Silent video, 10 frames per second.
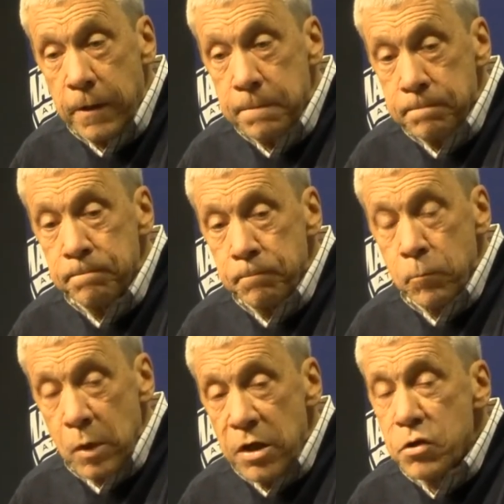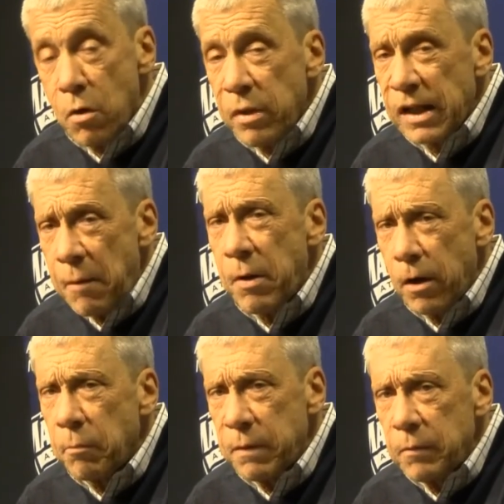and he's going to be a lot better
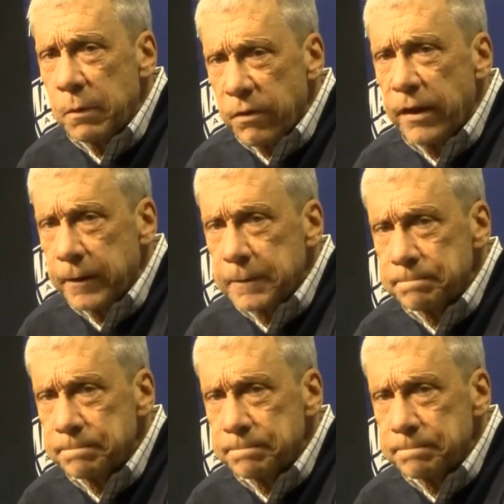than people think.